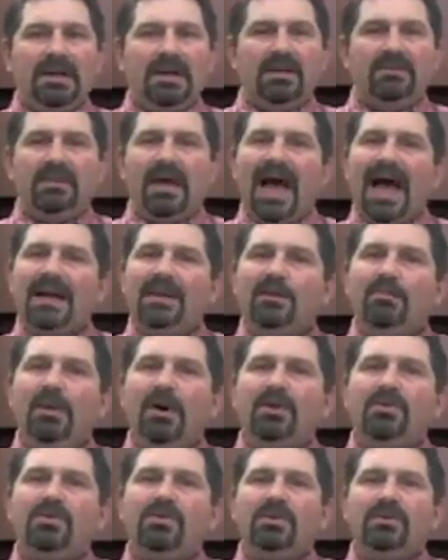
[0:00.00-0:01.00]
because
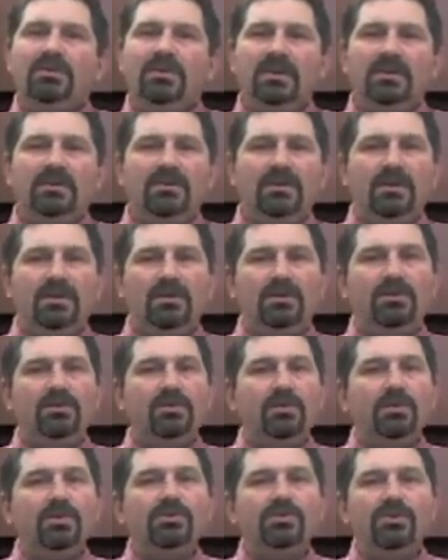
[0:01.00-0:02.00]
acupuncture is
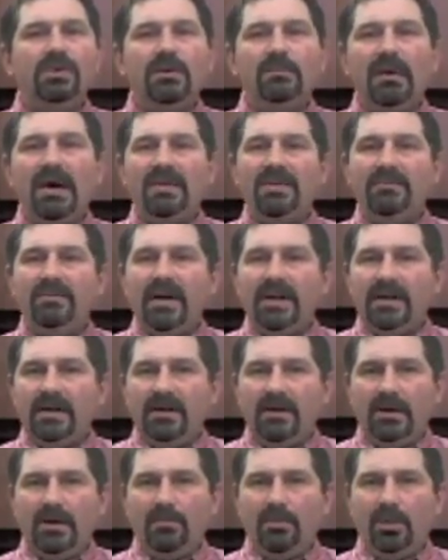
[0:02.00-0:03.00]
considered surgery by the
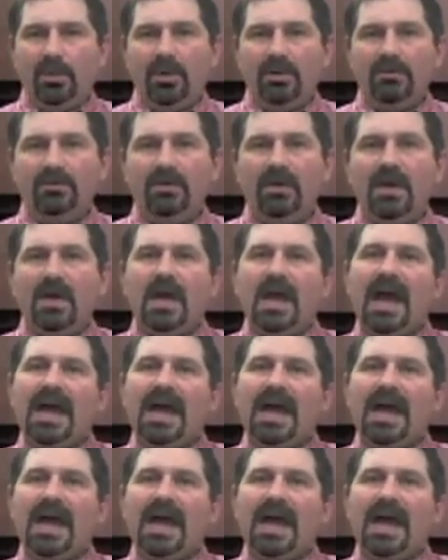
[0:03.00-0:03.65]
veterinary boards